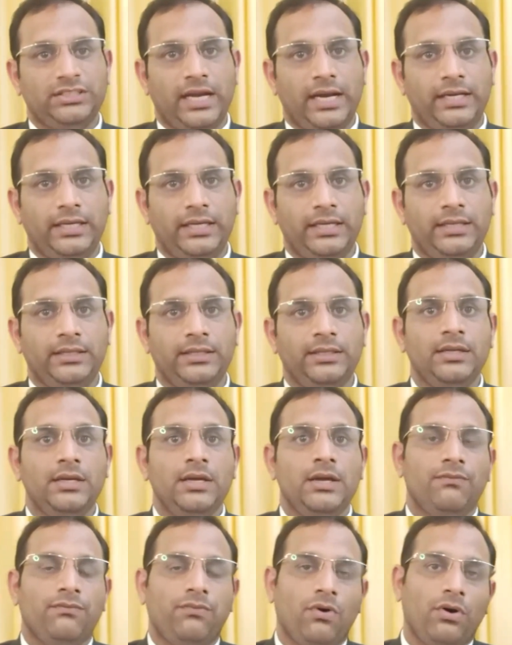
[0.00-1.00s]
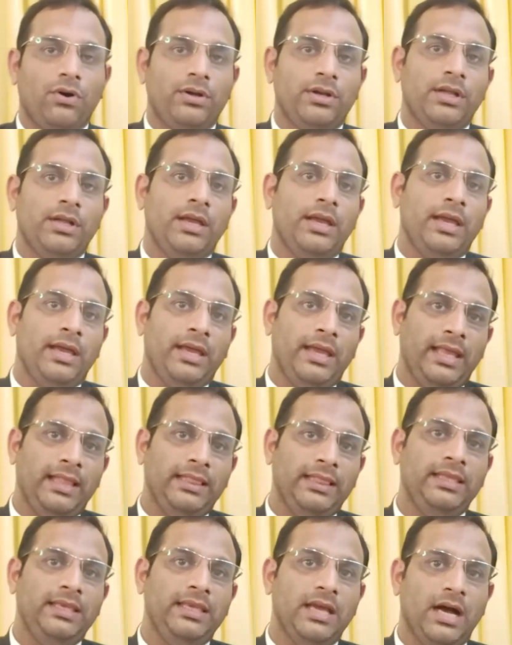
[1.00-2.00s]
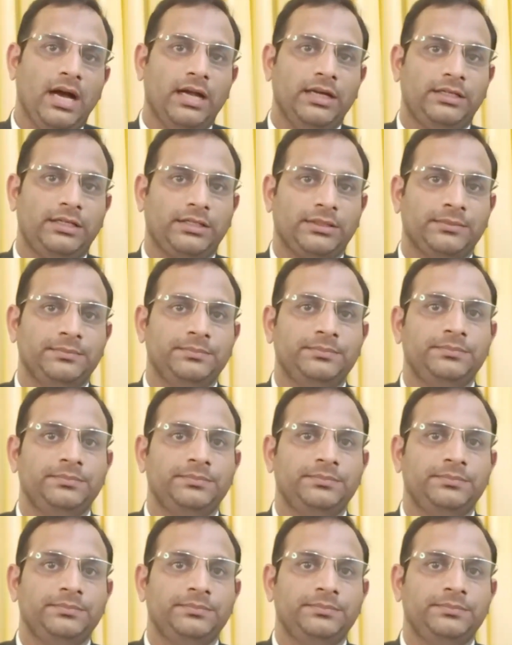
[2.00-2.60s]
statin for a healthy heart.